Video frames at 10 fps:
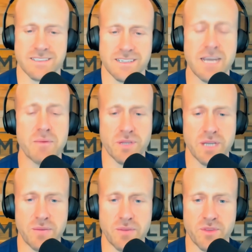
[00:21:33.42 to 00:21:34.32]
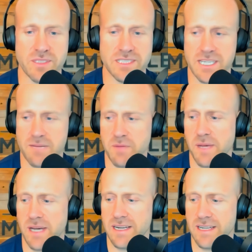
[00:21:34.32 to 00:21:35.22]
couple of things that come to
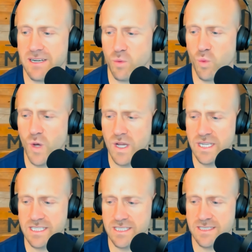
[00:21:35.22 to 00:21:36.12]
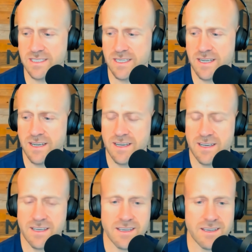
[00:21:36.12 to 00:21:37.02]
mind here. One is
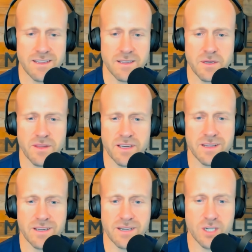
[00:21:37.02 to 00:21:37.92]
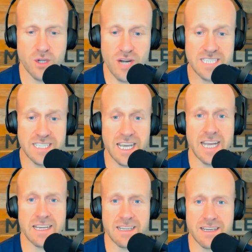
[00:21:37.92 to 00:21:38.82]
the crazy
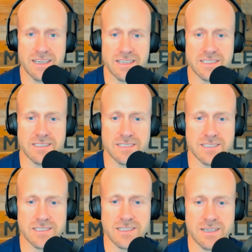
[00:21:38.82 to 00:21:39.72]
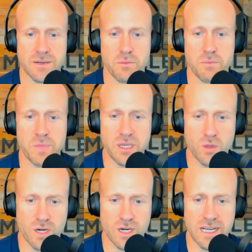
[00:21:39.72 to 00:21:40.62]
idea is be
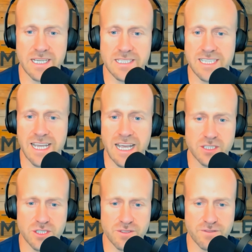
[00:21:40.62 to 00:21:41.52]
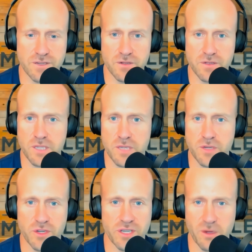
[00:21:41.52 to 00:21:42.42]
organized, answer the phone,
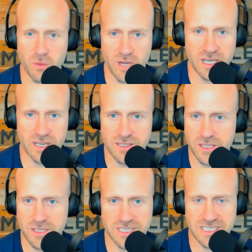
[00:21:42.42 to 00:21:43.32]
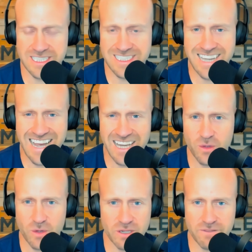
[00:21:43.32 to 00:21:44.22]
communicate well. So it's not
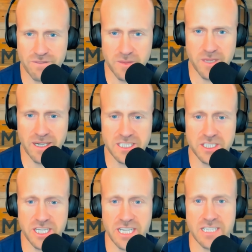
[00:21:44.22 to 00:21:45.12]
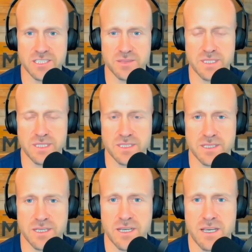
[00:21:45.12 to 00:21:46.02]
going to fundamentally change
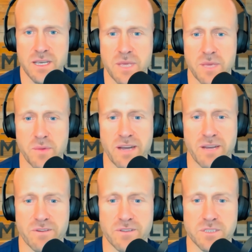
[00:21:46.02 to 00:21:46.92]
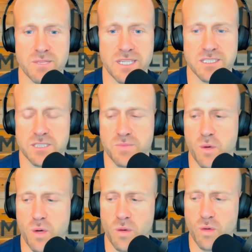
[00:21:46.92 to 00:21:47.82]
is maybe my first message.
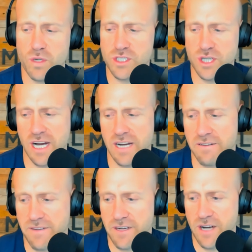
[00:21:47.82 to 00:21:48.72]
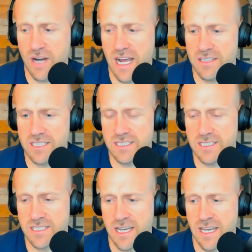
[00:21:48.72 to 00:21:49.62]
But what we're trying to figure out
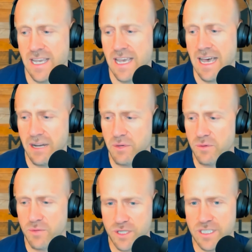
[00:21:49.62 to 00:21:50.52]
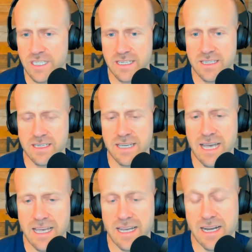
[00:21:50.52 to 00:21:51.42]
is how do we really,
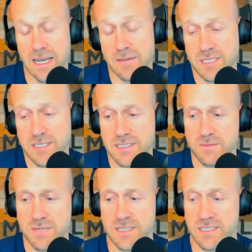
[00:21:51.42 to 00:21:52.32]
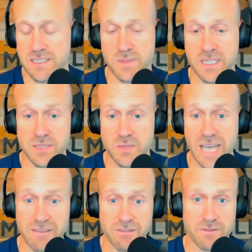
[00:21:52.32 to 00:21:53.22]
and I'm sincere about this because we
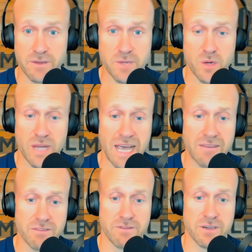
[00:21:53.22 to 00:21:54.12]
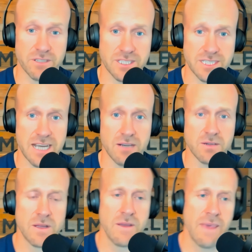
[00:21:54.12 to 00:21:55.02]
haven't figured this
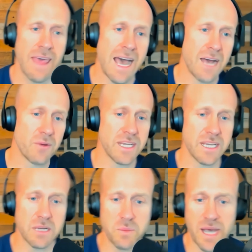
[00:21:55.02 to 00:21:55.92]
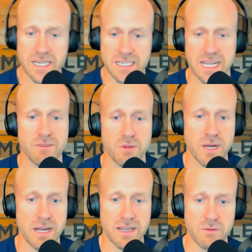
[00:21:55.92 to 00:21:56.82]
out. How do we impact
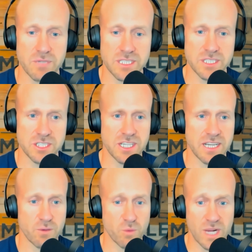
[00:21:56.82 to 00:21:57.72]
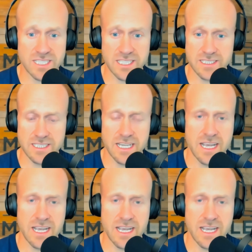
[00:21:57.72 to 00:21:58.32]
everybody that we touch? And like residents,